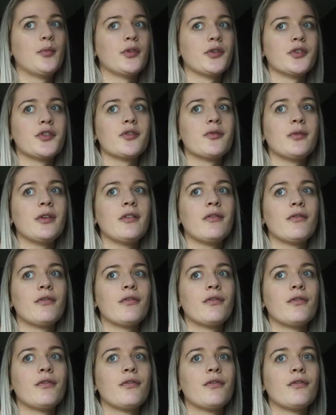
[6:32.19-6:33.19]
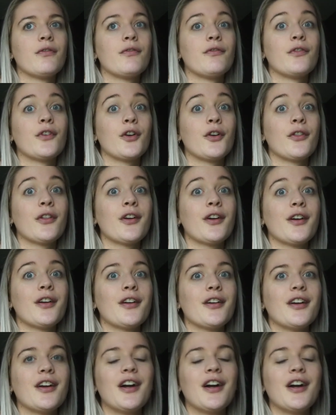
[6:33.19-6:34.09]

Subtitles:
pushed me further.